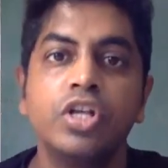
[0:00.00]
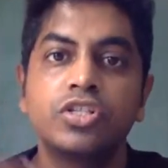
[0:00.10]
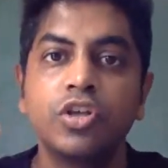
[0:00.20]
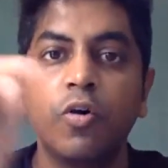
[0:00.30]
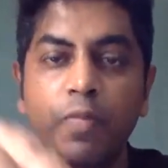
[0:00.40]

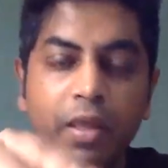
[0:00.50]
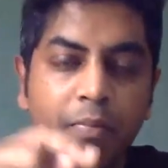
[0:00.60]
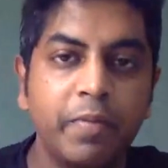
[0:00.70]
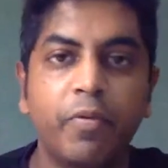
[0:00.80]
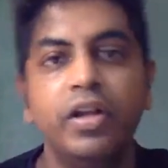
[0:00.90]
So
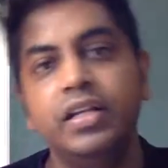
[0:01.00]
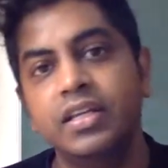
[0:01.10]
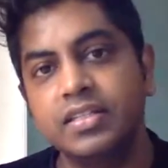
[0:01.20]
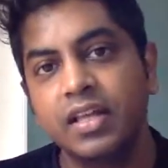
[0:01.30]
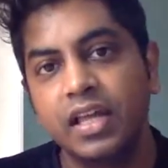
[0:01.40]
my point
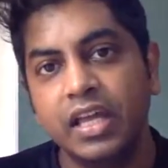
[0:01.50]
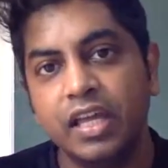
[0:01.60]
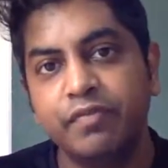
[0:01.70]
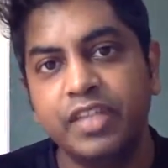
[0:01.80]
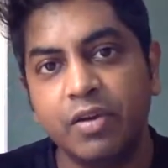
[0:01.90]
is,
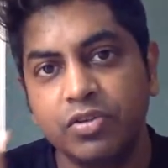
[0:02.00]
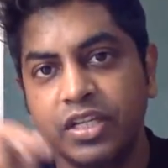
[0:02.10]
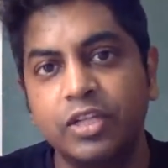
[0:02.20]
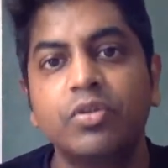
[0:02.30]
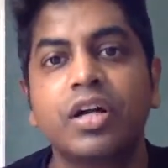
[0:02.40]
if
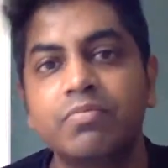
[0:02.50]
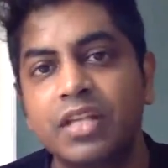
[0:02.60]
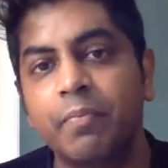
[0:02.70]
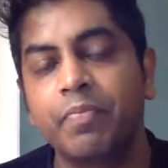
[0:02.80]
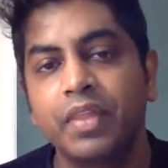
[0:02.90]
JoSee 2 comes
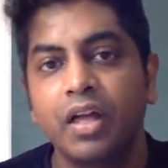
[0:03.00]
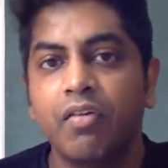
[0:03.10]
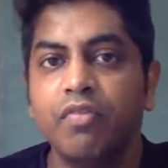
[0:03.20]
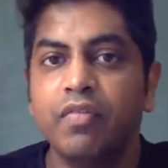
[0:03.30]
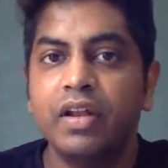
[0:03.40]
up,
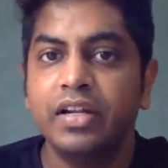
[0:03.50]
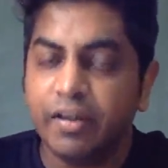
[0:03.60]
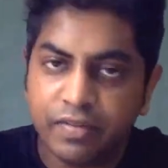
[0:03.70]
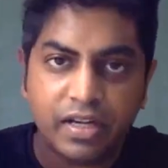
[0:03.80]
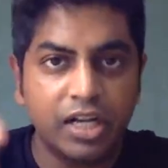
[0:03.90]
we will
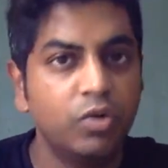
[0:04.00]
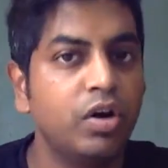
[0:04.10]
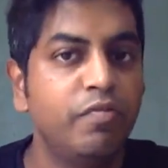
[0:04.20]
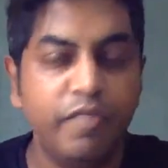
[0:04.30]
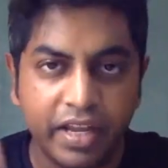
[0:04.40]
definitely do
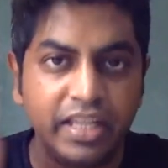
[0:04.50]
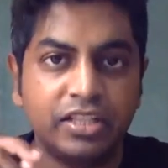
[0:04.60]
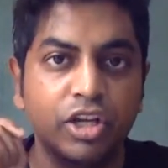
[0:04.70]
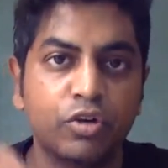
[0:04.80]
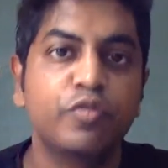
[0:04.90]
a very
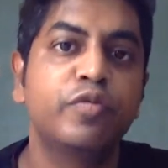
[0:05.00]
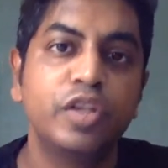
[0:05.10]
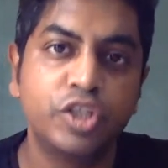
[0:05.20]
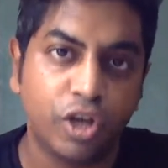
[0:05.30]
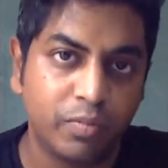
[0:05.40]
thorough
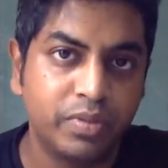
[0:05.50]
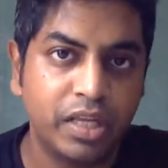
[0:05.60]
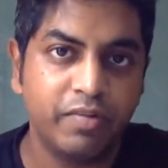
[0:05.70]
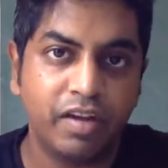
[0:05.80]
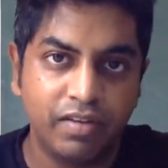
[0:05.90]
full job
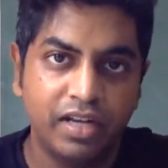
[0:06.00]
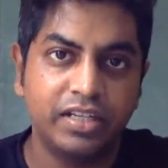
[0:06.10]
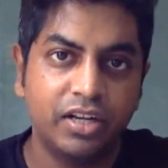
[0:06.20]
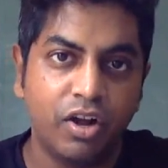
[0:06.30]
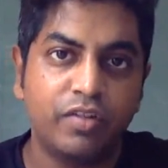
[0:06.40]
there. We have
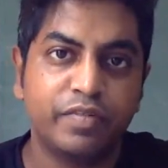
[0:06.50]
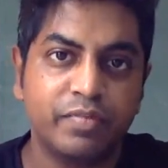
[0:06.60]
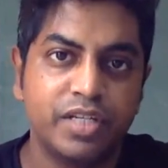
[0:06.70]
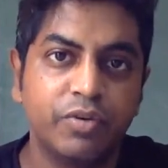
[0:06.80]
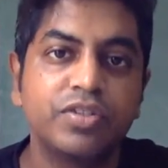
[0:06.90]
learned a lot
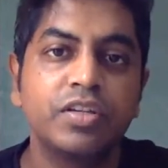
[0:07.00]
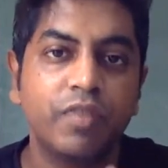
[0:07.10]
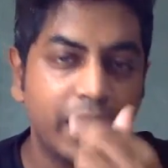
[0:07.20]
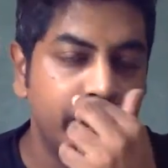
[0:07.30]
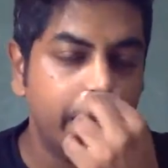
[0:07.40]
from JoSee
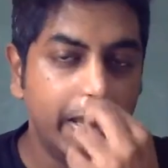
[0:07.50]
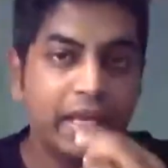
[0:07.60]
1.